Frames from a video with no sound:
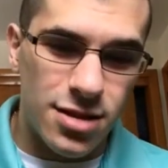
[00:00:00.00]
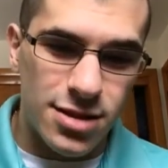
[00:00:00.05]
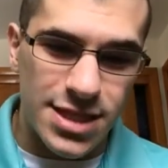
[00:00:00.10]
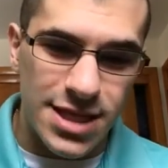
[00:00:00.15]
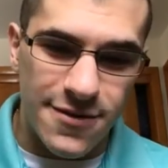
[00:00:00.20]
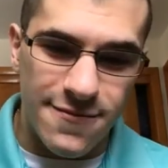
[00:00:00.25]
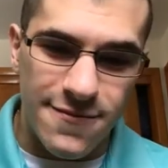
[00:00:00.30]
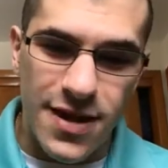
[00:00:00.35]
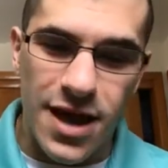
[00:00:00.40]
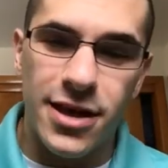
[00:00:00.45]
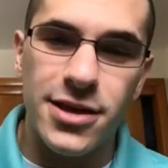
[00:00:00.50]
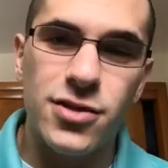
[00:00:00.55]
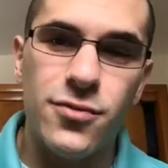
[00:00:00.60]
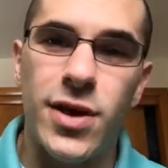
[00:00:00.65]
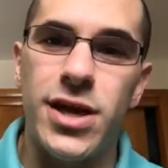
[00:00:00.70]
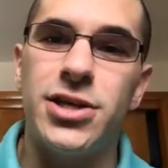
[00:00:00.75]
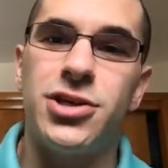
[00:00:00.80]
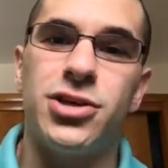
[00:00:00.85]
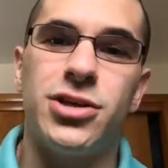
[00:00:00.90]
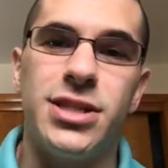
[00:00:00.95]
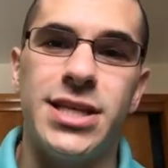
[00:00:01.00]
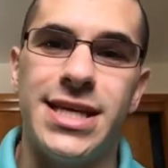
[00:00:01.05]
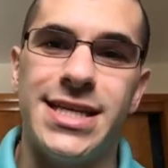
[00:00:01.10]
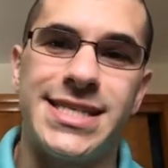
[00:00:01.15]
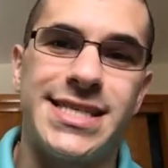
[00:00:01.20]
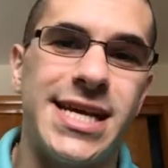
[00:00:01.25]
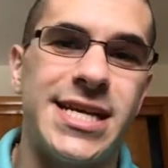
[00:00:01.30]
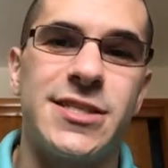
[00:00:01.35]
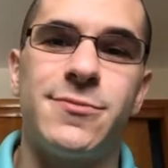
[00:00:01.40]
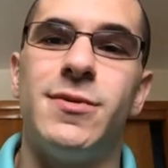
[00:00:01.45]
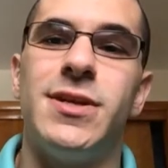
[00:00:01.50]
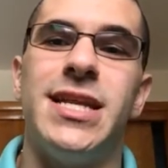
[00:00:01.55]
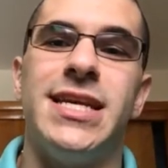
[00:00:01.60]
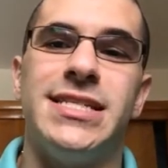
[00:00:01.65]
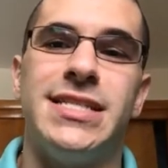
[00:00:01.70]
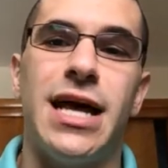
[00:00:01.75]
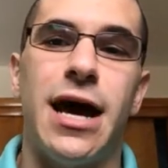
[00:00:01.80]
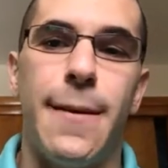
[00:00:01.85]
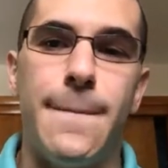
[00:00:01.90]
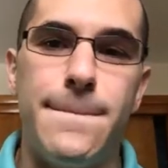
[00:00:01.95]
the evaluation, the assessment
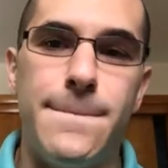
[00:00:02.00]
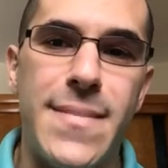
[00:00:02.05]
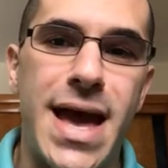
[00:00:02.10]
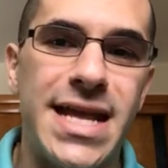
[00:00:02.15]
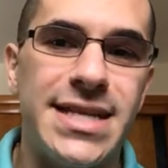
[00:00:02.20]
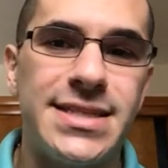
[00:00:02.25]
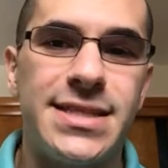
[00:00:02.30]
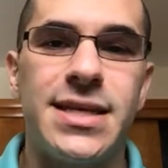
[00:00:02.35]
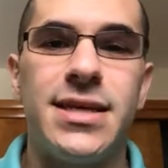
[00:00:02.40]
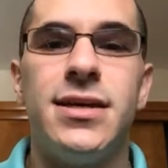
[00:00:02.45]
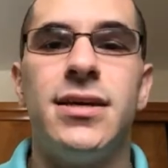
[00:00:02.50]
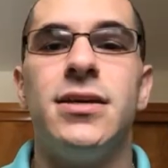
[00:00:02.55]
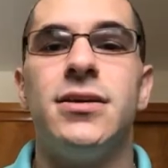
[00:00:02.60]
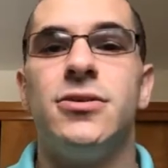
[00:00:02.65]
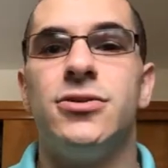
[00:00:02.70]
is not meant